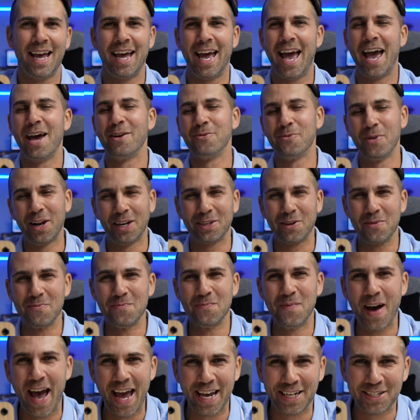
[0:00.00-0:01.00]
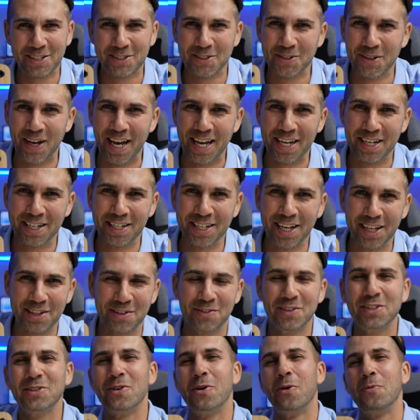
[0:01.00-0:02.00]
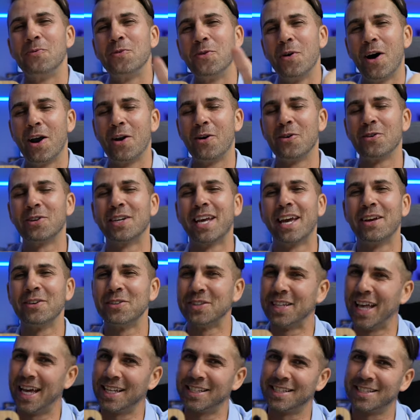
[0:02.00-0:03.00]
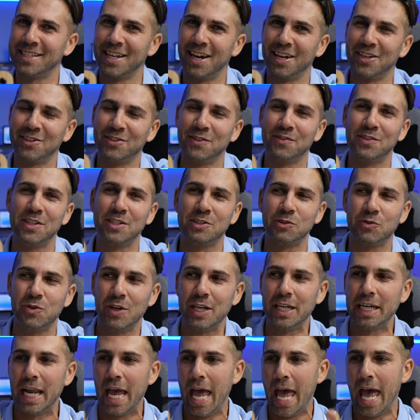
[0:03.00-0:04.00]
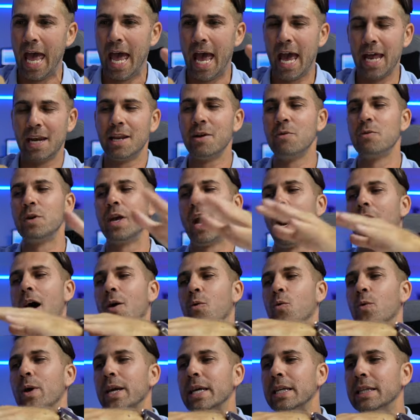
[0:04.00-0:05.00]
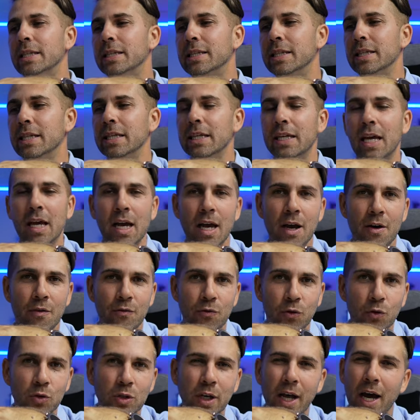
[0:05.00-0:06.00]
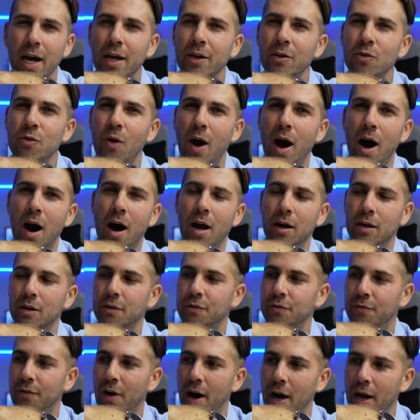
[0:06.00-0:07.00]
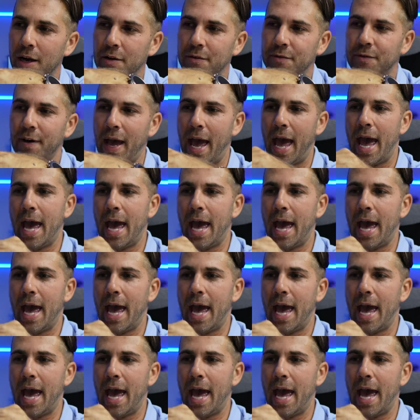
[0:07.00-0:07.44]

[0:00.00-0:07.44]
And welcome back to another video. Hope you are okay on that side of the screen. And here we are with the Vulkkano Arc 5.